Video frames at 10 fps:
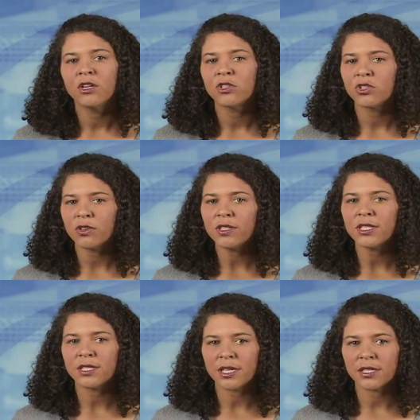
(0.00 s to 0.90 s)
Certain
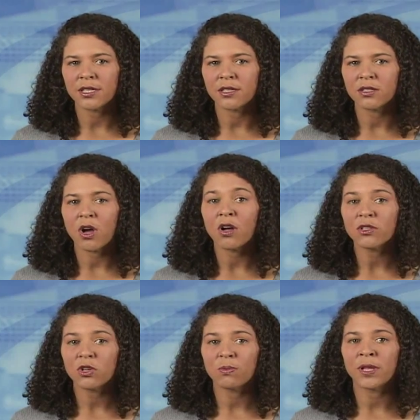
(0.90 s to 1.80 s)
diseases
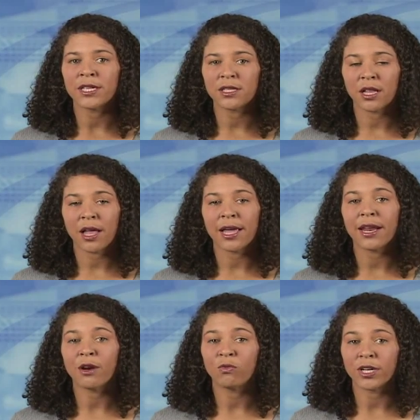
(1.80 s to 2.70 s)
also place the client
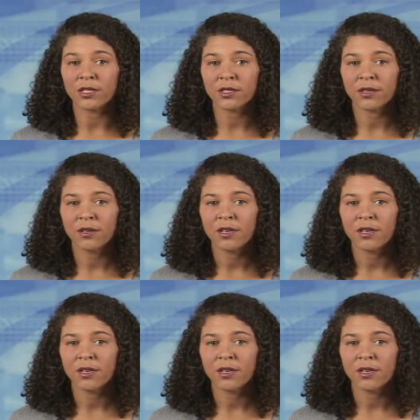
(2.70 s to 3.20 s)
at risk,